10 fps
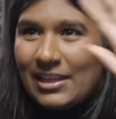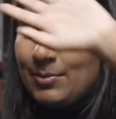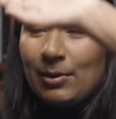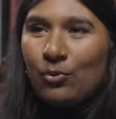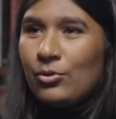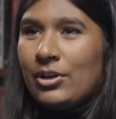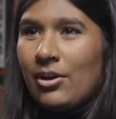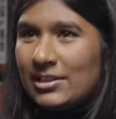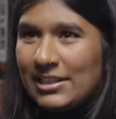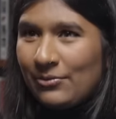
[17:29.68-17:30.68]
It's being
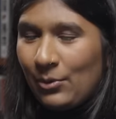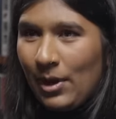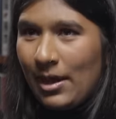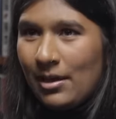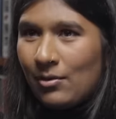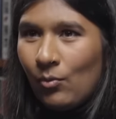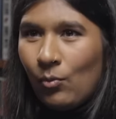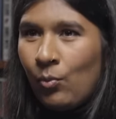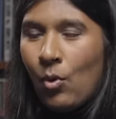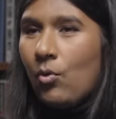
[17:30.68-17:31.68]
broadcast everywhere. Right.
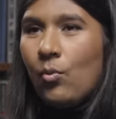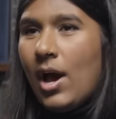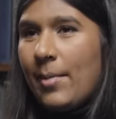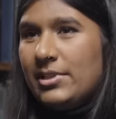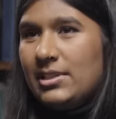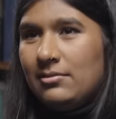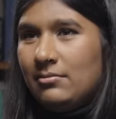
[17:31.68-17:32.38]
What, what happens